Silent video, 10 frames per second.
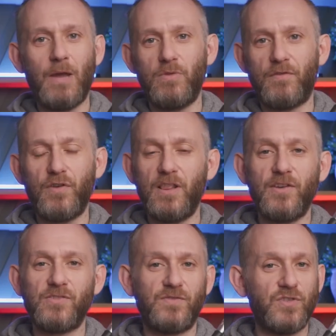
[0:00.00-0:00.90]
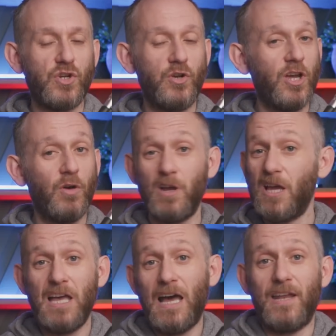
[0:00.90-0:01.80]
came with a free license for Studio.
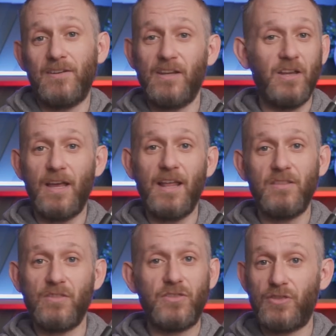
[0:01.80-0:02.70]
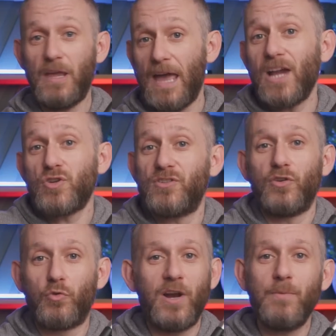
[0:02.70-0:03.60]
And the extras are
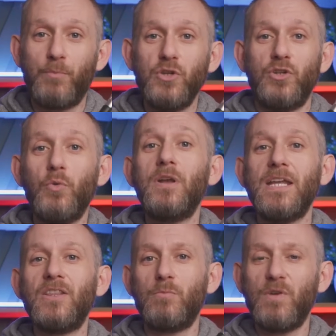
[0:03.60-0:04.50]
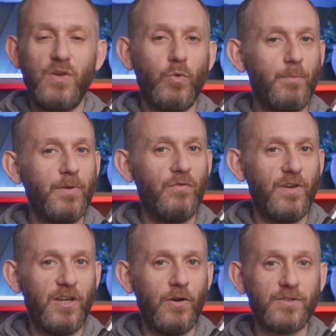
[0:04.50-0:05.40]
great, but you don't need them if you want to build
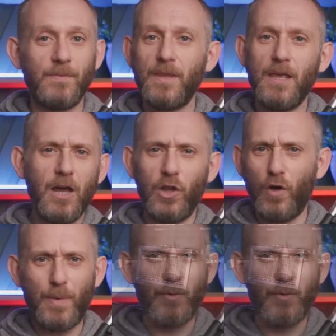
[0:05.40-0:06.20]
videos. A lot of